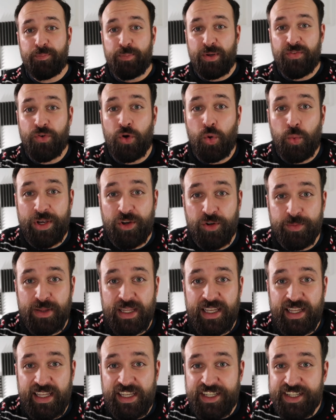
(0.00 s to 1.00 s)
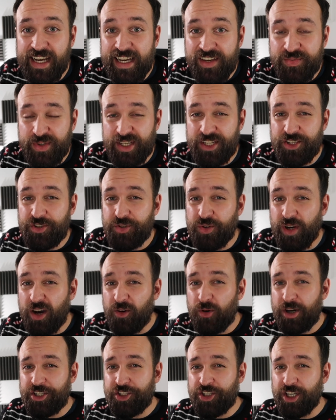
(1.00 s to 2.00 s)
Before we completely dive into
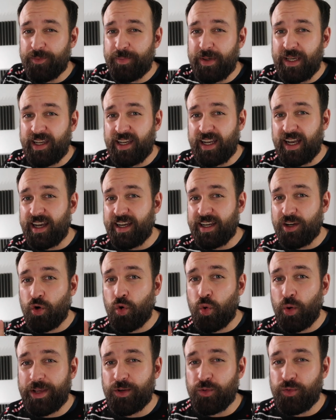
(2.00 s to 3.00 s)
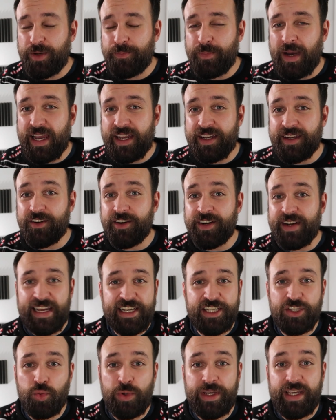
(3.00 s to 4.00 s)
our topic, a quick reminder,
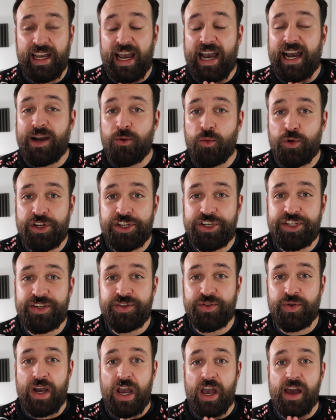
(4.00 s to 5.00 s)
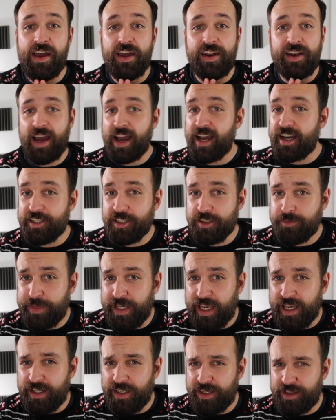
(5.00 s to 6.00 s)
next week I want to do an Ask
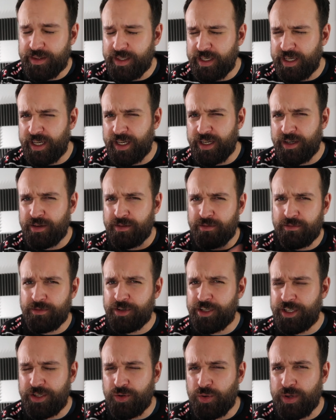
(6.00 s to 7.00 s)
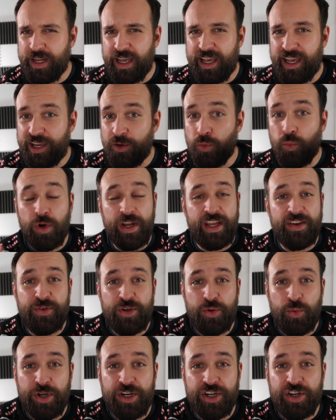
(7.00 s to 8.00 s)
Me Anything Q and A, whatever
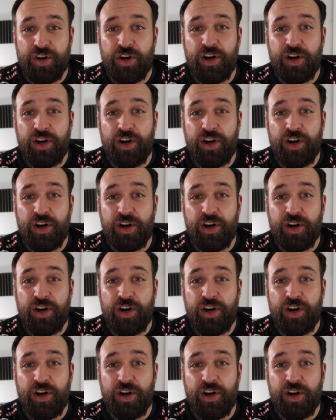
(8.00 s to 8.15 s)
you want to